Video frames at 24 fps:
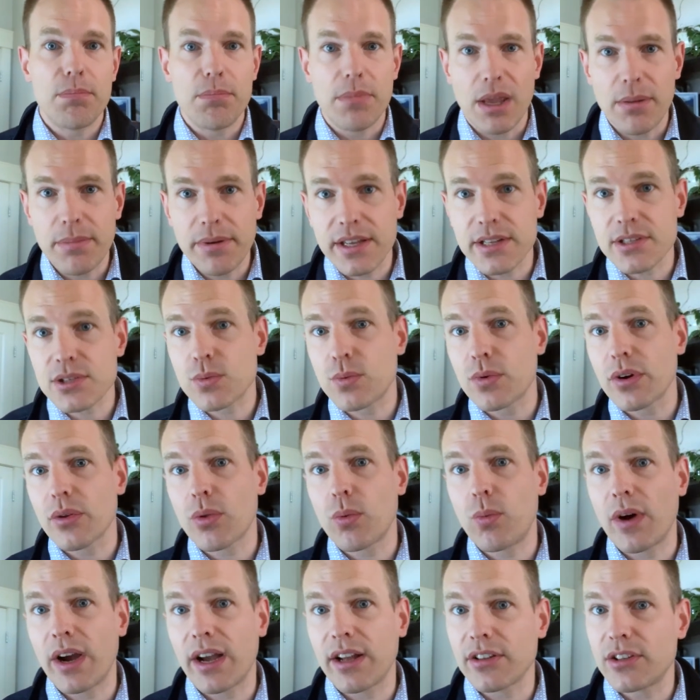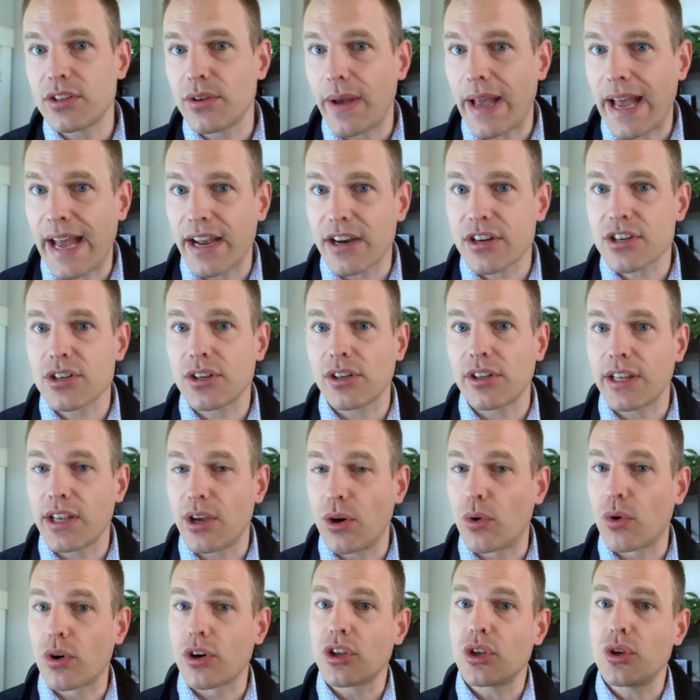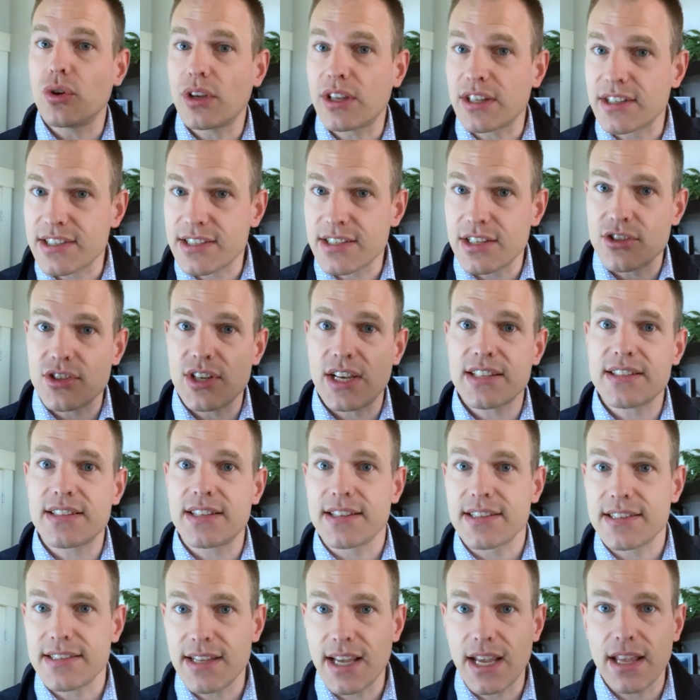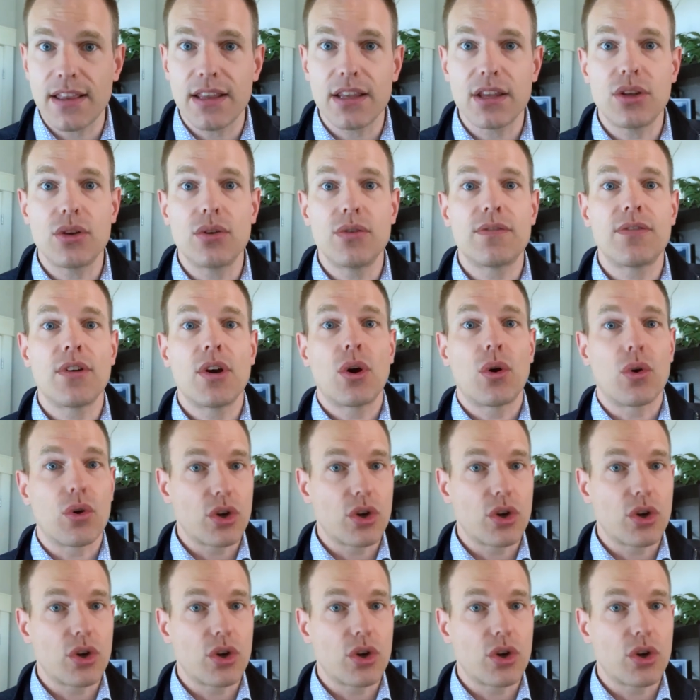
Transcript: maybe it's worthwhile to actually, or you can suggest and say that you've,